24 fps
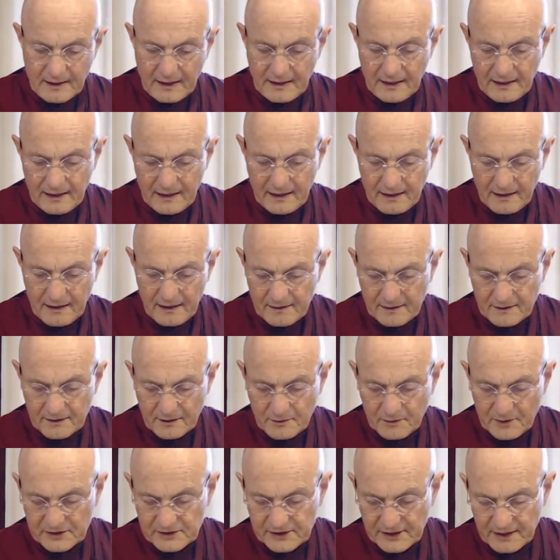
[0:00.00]

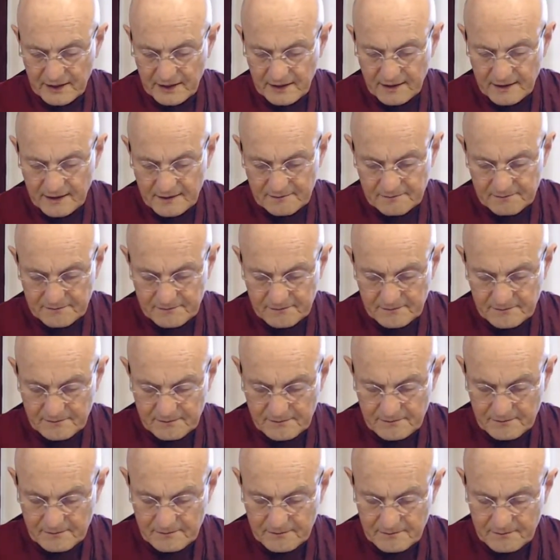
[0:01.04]
There was a
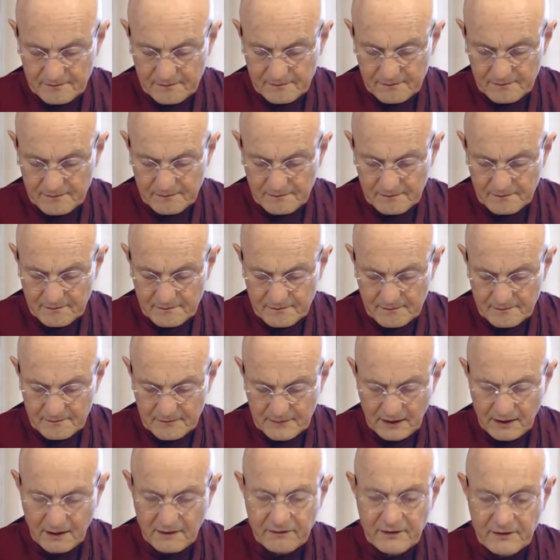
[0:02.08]

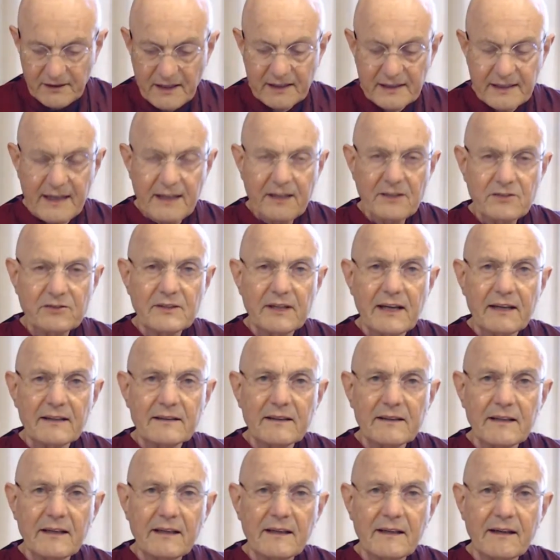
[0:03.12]
lovely occasion
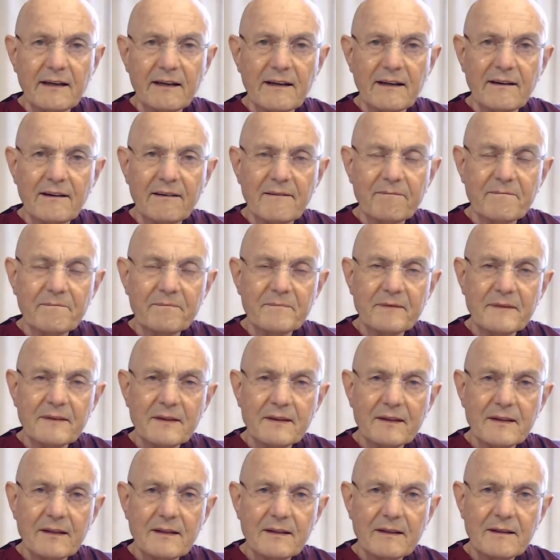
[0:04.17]
at the
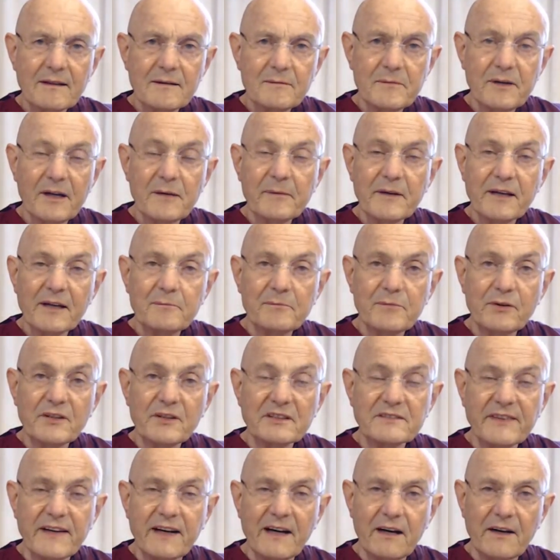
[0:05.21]
Birmingham
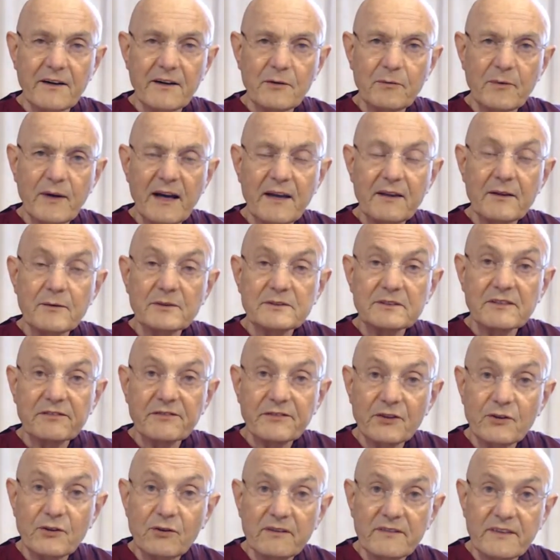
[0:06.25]
Buddhist Vihara where there was a
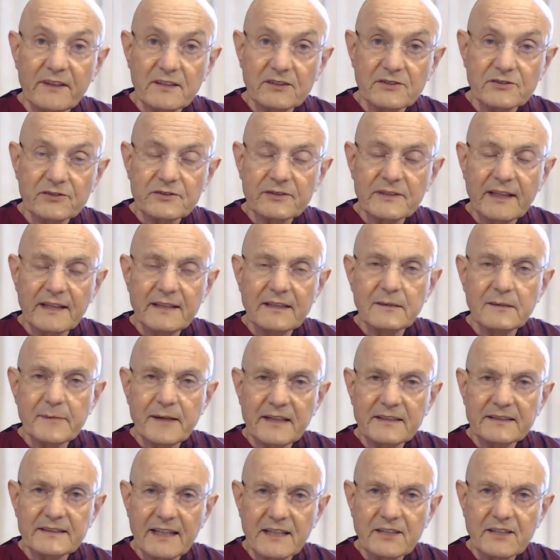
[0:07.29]
few of us in the
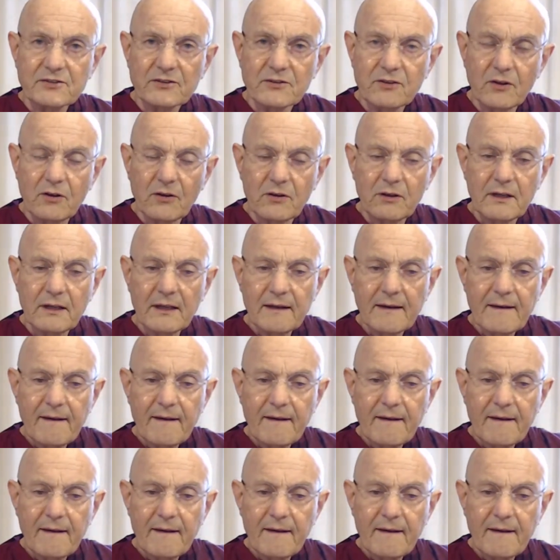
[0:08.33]
meditation hall.